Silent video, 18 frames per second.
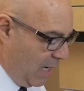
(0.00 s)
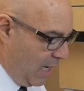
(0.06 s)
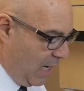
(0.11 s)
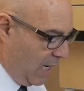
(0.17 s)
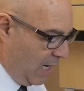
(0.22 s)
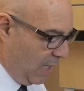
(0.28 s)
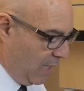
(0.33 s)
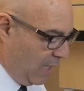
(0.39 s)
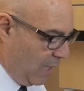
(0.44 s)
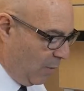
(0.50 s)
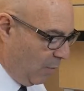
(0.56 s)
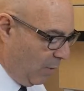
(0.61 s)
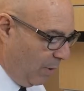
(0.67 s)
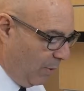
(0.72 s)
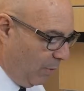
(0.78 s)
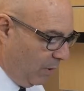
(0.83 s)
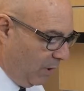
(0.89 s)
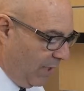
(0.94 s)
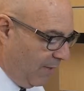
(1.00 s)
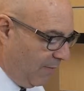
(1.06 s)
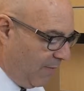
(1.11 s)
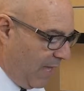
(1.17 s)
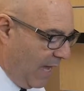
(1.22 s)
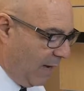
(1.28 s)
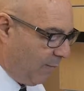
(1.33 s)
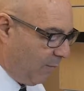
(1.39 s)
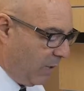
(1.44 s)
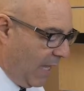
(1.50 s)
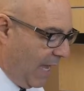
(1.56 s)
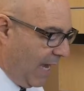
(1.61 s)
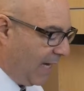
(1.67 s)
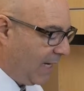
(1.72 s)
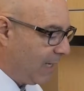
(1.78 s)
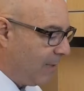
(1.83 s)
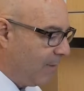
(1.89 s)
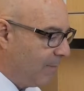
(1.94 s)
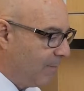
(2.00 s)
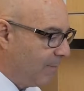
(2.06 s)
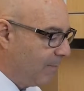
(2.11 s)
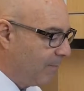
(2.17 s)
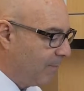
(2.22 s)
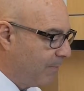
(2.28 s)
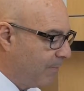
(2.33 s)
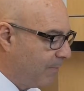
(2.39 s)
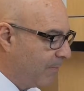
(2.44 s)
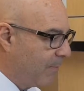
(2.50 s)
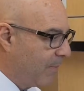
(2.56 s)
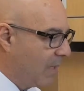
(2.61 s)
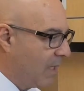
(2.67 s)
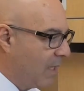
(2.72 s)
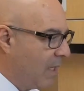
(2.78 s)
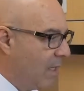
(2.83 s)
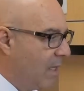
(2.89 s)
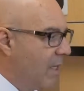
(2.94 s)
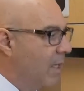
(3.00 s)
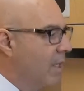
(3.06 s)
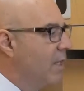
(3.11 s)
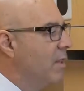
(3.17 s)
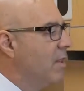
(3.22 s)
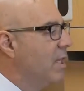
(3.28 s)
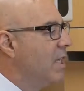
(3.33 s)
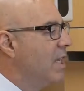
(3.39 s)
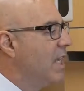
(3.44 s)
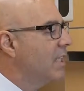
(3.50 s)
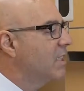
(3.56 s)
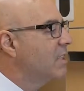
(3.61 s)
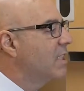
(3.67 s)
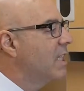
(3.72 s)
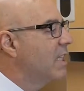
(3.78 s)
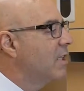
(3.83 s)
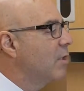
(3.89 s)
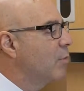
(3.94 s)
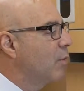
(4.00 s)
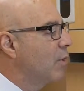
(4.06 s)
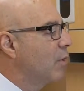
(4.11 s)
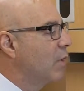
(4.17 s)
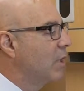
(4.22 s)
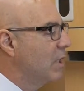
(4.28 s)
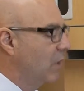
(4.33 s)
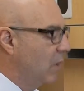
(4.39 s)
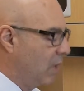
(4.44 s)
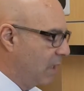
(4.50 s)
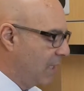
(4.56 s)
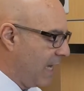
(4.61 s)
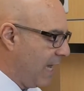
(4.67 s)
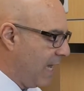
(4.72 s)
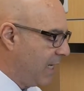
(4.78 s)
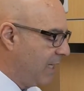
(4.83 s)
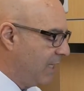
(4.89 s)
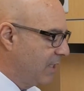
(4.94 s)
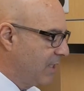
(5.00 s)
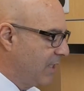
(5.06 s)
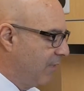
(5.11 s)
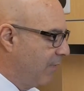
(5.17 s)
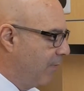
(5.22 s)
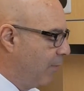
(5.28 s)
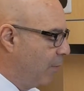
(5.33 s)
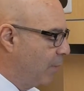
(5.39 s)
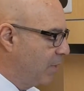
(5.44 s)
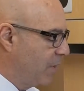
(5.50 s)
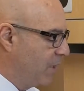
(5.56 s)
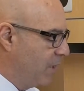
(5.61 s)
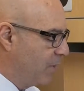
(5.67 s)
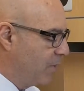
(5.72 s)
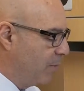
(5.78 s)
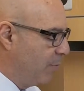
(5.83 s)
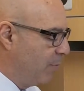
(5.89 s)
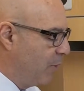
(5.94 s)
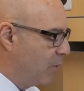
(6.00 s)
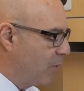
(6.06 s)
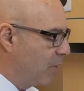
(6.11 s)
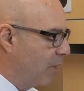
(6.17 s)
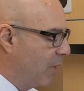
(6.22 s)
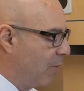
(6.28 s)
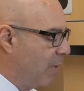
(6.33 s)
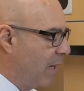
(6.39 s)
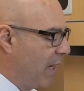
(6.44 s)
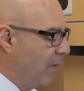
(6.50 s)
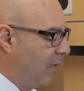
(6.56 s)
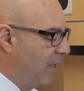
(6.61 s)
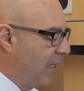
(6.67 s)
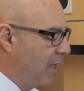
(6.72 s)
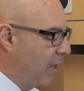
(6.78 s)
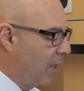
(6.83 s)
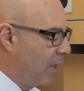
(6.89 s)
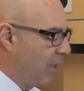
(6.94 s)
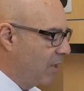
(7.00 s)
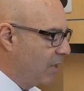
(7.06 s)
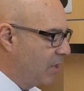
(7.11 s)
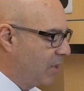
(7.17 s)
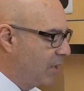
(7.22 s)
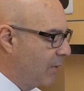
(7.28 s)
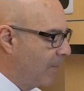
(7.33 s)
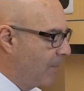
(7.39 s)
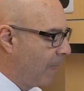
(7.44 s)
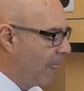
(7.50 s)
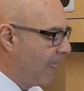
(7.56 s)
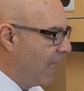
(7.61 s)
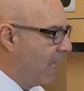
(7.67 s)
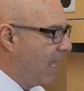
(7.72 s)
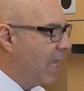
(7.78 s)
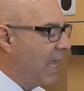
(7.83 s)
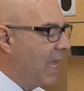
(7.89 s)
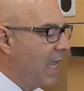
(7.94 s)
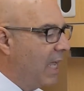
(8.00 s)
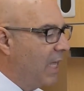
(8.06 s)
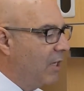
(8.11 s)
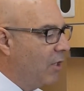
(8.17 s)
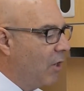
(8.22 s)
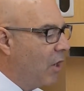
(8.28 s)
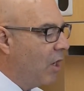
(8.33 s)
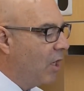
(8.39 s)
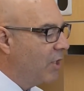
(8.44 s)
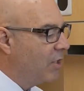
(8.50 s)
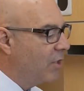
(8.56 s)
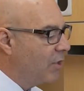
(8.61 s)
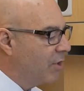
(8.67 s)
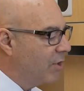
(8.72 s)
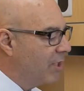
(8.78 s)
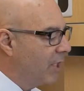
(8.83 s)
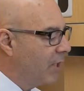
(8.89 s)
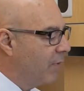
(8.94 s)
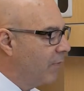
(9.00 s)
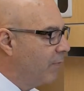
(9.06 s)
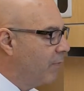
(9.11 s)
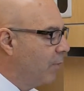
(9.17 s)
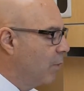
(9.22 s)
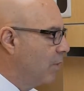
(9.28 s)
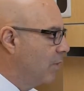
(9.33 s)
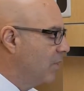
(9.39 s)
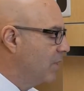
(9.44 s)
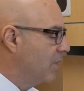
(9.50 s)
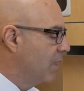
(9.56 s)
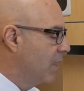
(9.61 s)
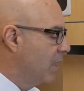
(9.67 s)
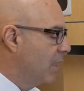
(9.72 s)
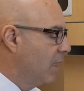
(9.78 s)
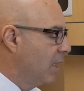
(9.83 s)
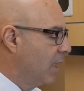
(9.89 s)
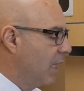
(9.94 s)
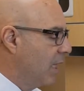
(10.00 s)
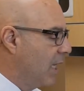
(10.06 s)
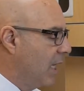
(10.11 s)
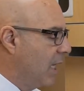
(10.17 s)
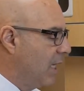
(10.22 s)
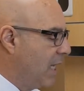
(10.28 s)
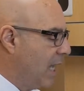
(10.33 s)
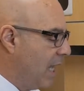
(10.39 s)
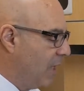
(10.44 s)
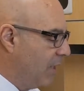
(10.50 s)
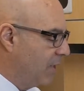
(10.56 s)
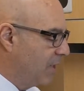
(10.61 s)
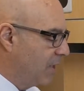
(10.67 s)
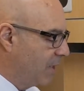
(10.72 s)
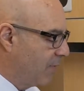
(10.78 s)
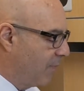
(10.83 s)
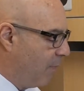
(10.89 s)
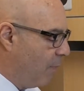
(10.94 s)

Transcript: we will leave that blank. The next thing that we're going to look at is the force distribution around the arch. And on your dental force analysis